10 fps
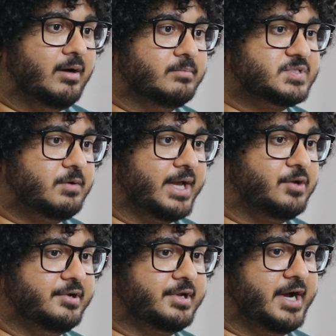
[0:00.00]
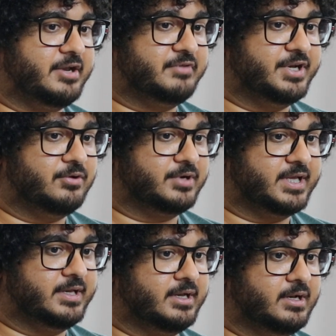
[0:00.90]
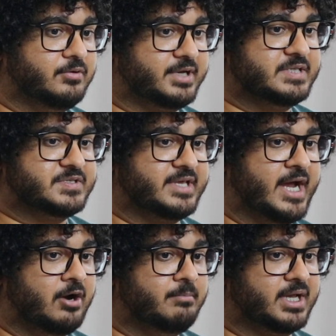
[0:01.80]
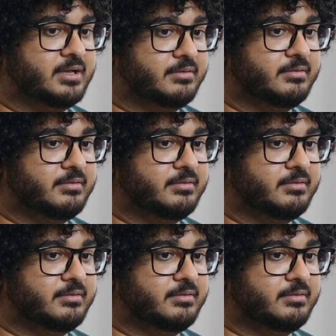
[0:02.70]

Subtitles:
so I could kind of, you know, look into the Arabic,